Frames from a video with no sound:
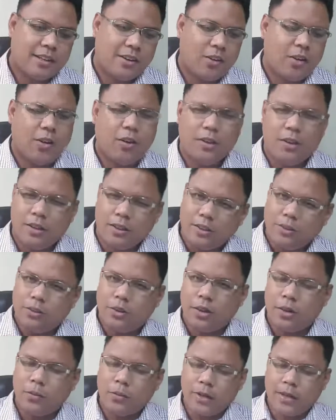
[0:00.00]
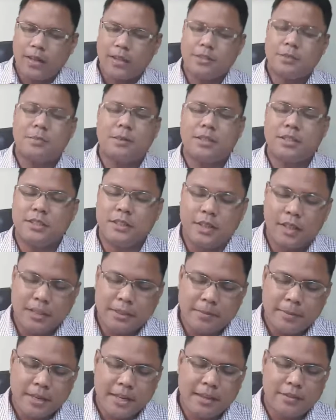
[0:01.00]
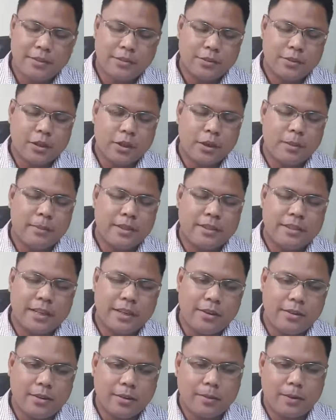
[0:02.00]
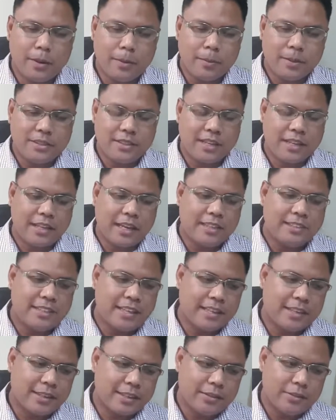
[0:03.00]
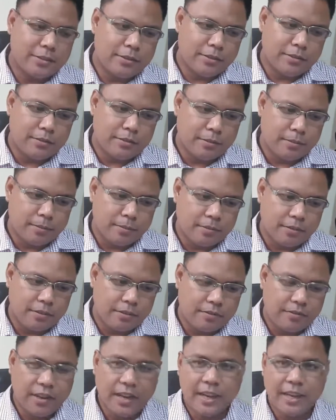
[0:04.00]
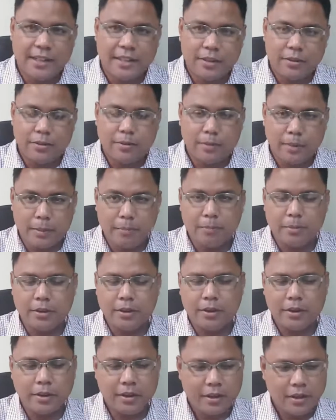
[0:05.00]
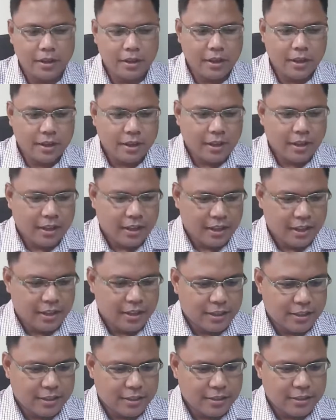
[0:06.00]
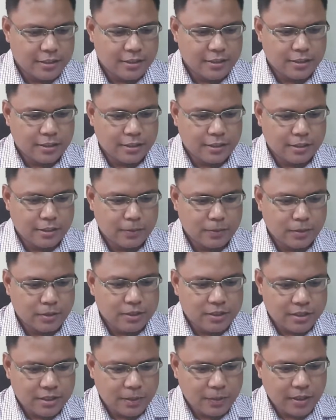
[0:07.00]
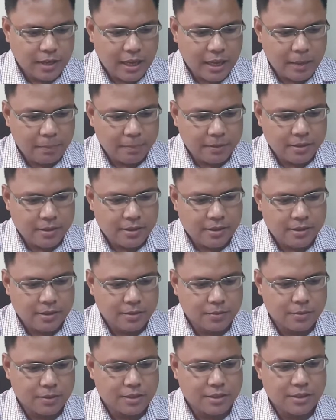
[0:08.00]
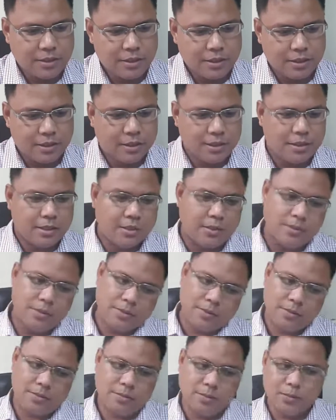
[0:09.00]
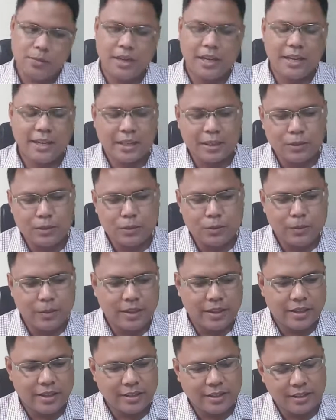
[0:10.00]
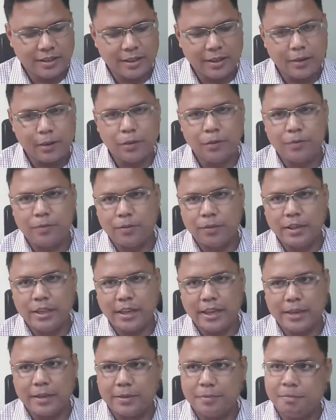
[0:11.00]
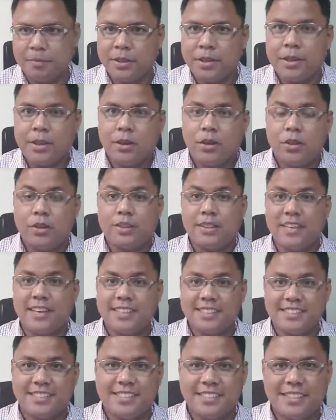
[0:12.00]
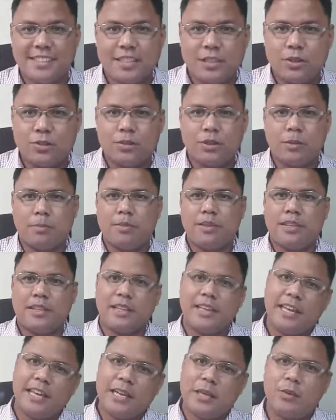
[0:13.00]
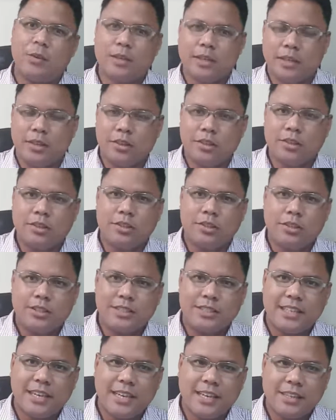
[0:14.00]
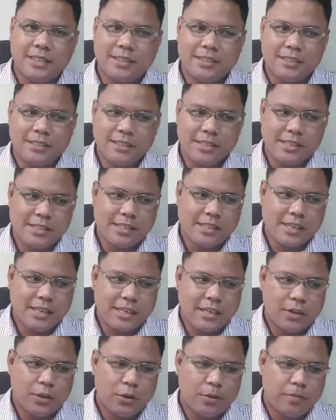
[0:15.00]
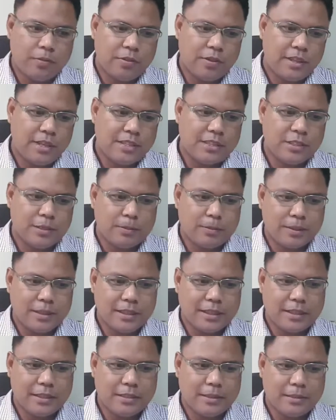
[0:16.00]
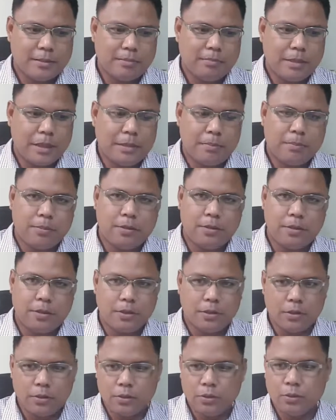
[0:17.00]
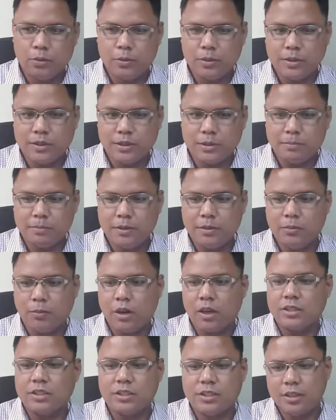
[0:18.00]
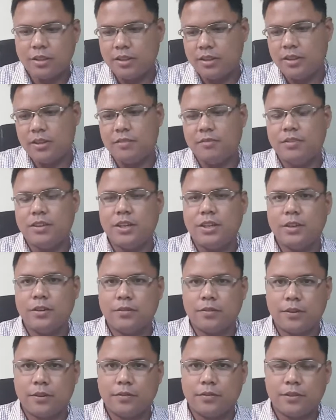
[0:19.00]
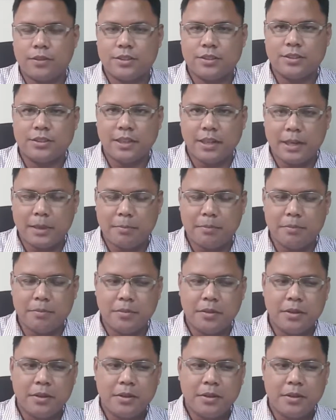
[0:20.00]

all the as many of the documentary requirements as I can find and remember, and we'll see what happens. We'll see what I can do with it. Hopefully, I can condense it into something that anyone can understand, and hopefully, it's something that people who will just be watching the video for the first time.